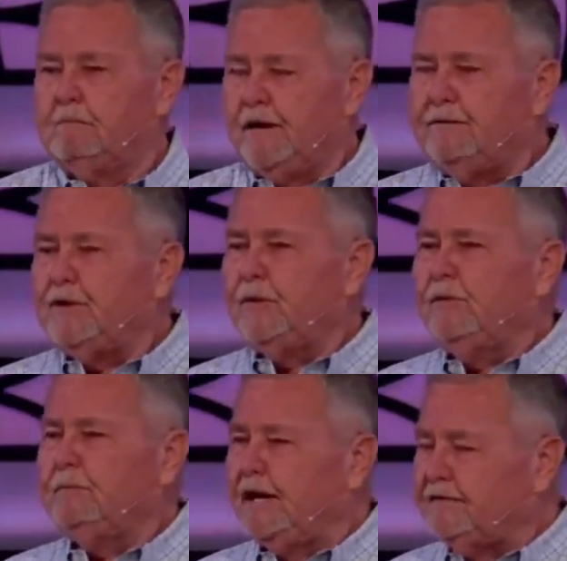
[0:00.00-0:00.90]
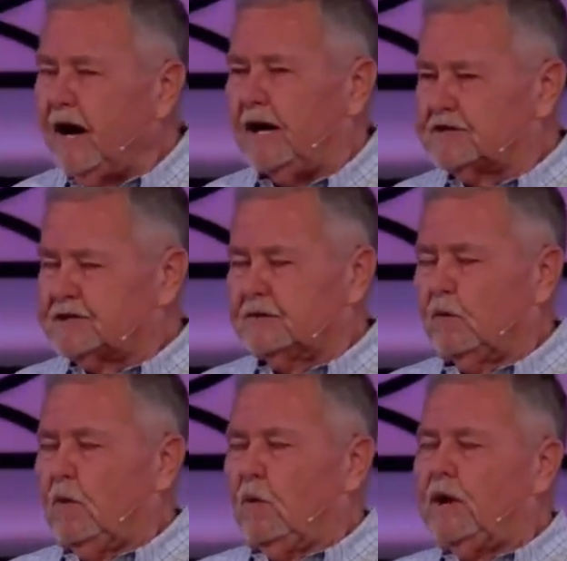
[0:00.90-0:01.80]
Many of you, many of us,
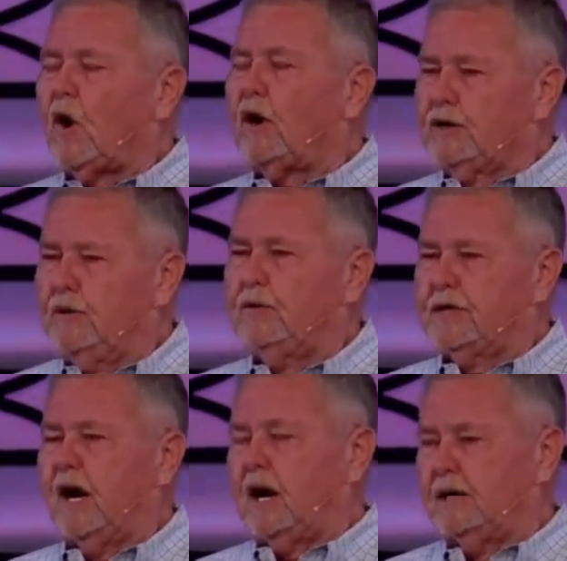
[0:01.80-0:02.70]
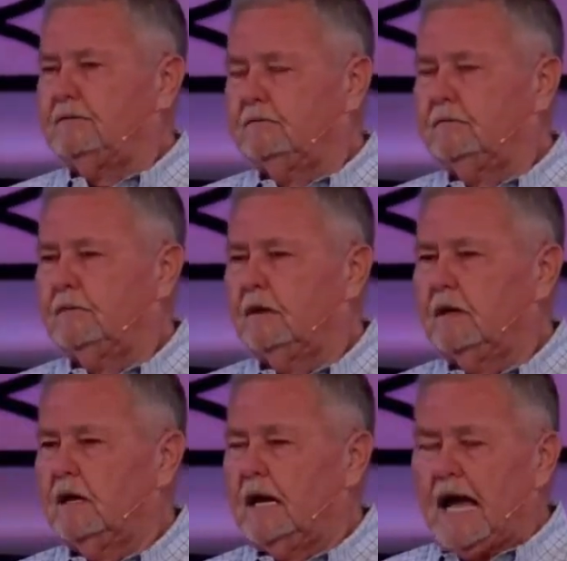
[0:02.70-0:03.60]
we argue with God.
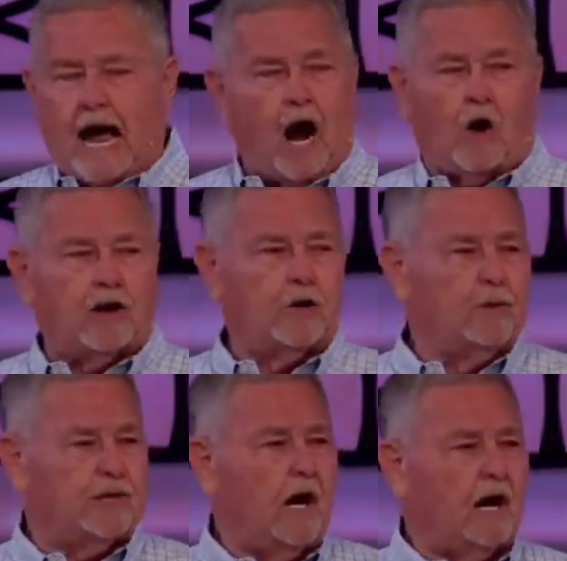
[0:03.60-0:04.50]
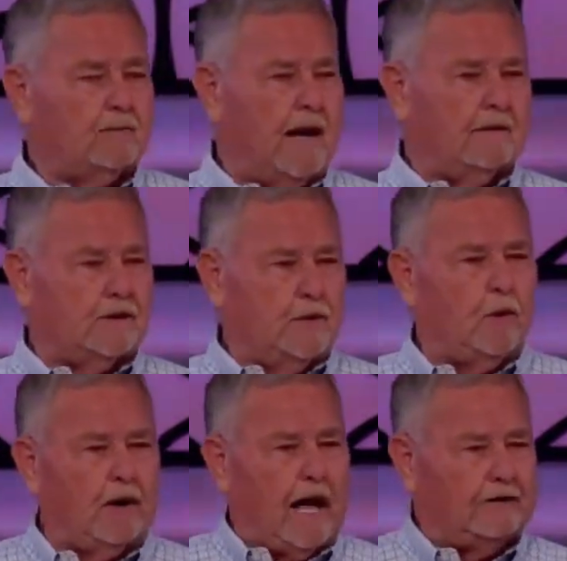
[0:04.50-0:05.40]
I argue with God about
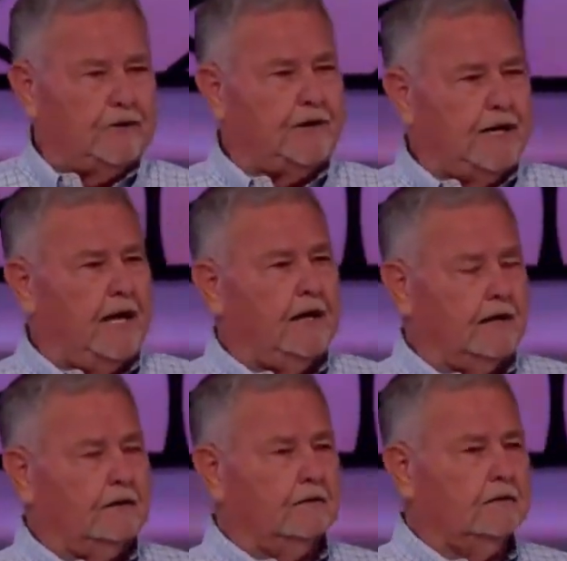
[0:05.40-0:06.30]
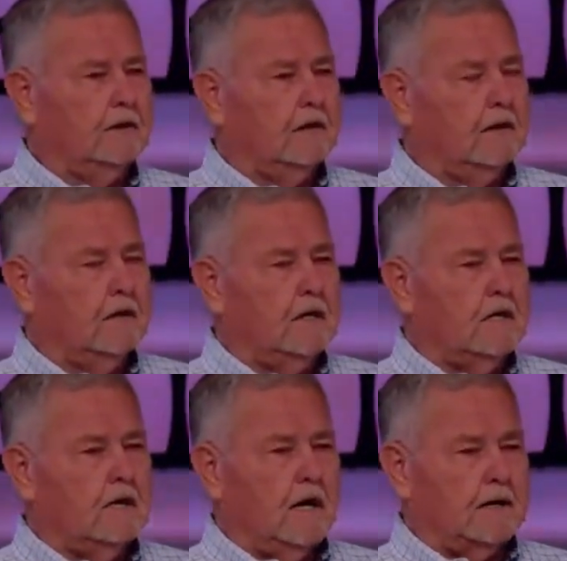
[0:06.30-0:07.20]
doing what I do today.
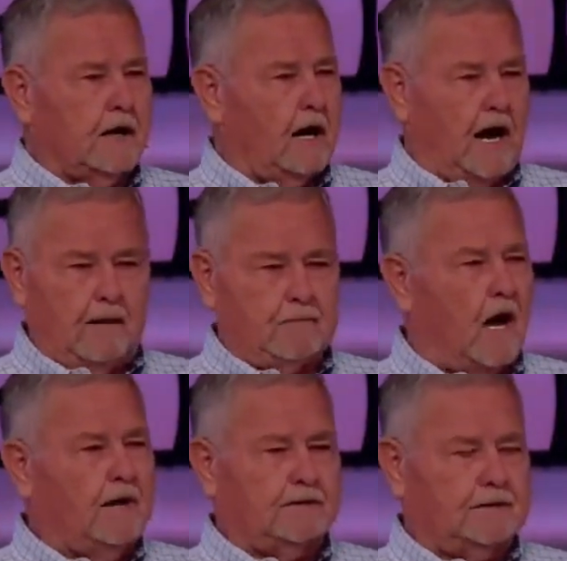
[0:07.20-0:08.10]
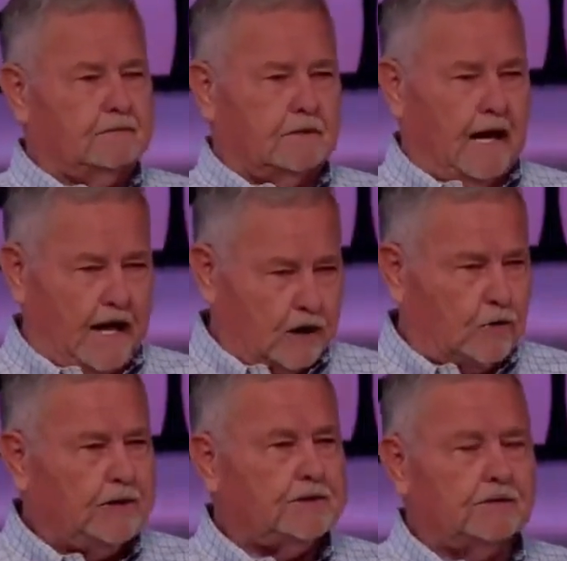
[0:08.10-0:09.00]
God, I'm not
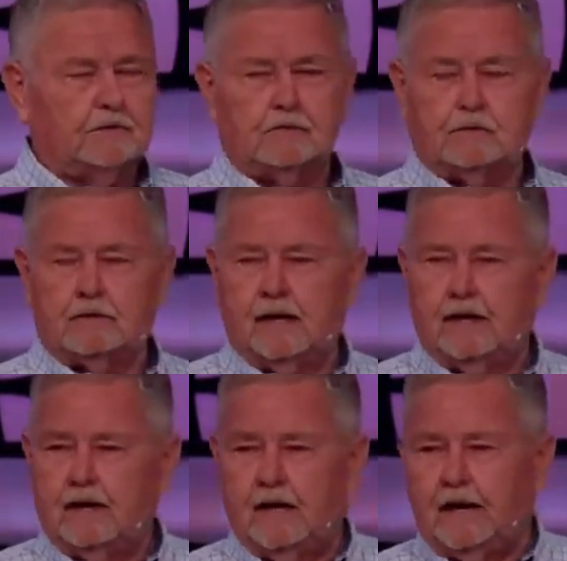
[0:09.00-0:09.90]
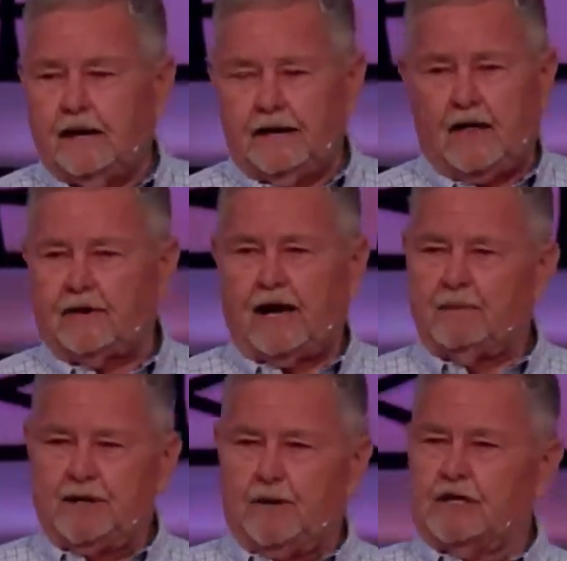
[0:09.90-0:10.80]
adequate. And now that
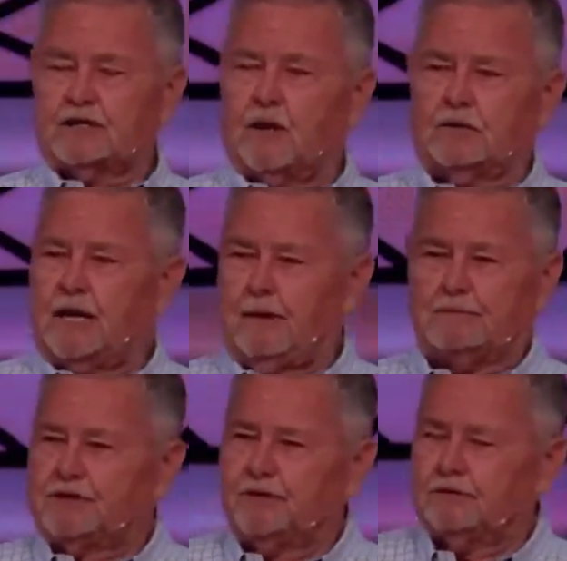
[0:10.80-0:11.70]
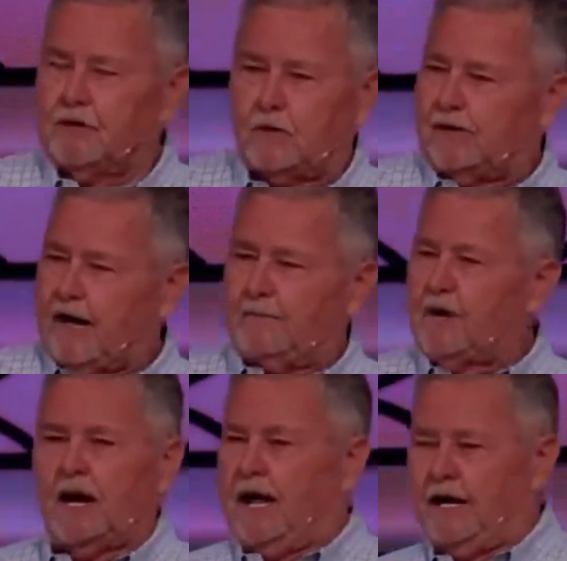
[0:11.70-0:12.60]
I've been doing this a long time, I'm still know that
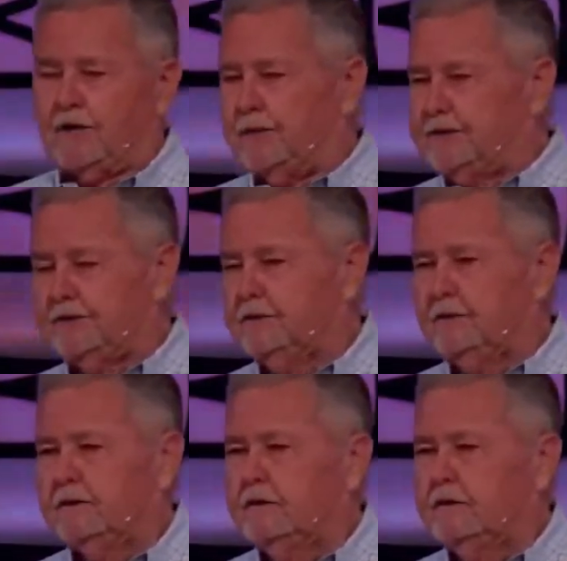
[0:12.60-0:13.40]
I'm not adequate.